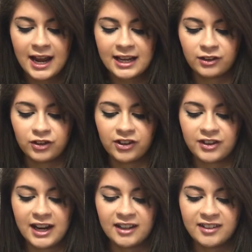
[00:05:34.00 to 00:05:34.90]
It
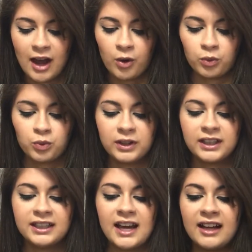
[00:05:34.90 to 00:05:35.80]
stands out
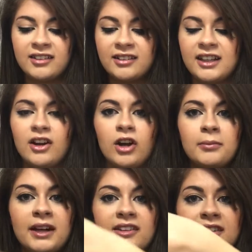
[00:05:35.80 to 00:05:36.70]
really nicely on
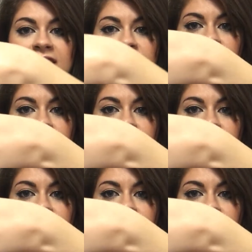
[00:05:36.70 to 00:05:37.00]
my skin